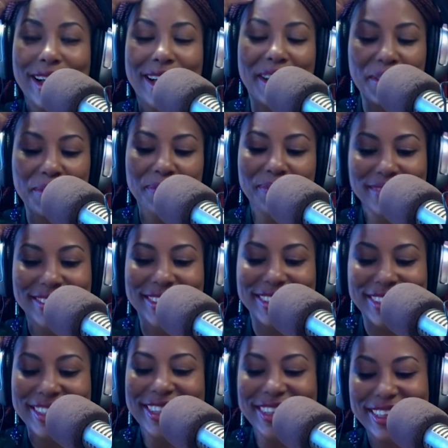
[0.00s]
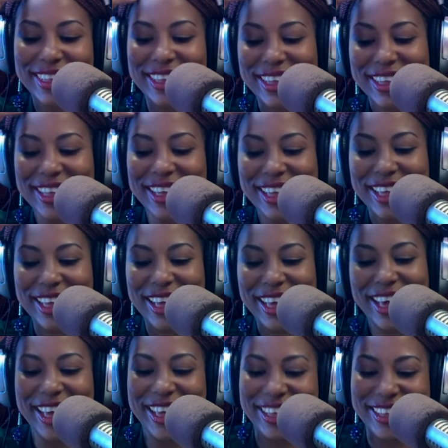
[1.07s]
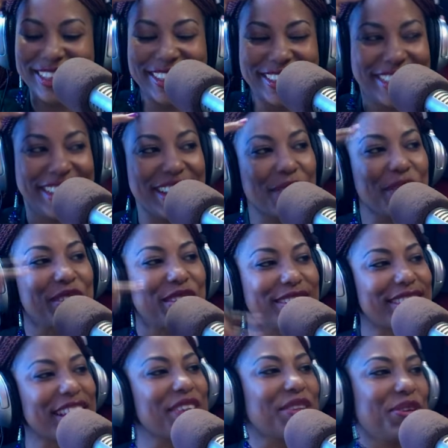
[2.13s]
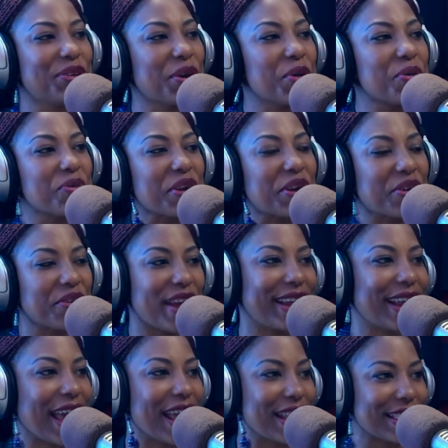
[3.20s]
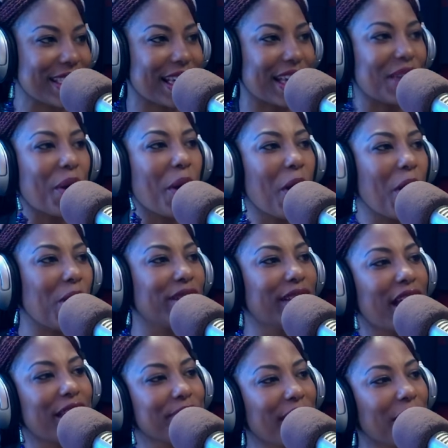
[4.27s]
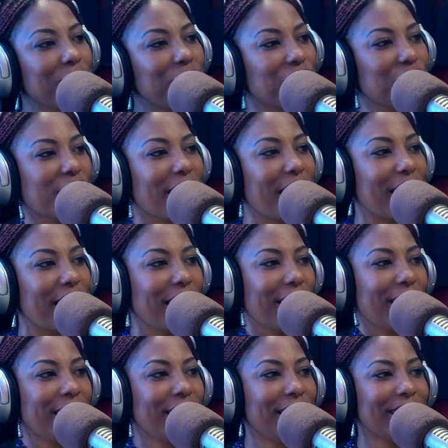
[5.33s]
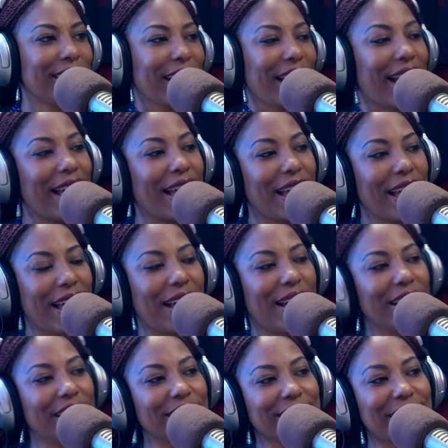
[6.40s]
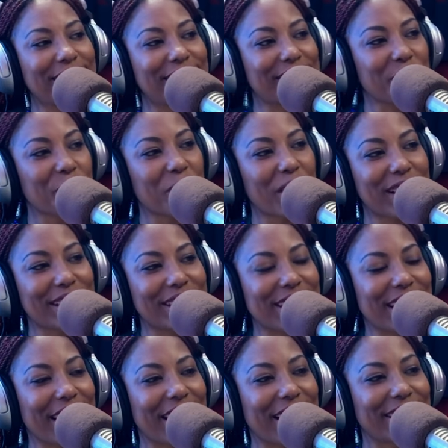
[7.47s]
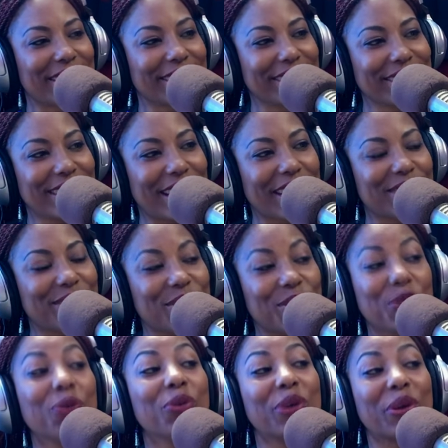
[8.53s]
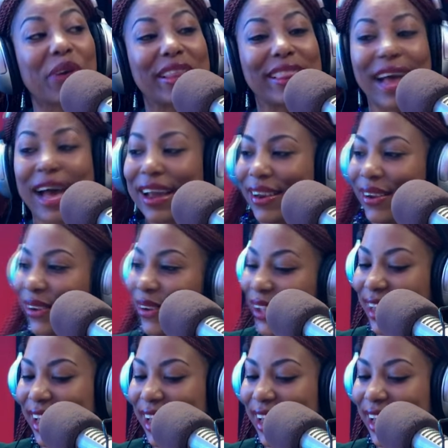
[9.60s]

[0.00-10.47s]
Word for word: Um, when you said you don't regret anything yeah. at all, I'm, I'm I sure. shower hour. Aha. Uh-huh. That's the one thing. Like, do you regret that? Or okay.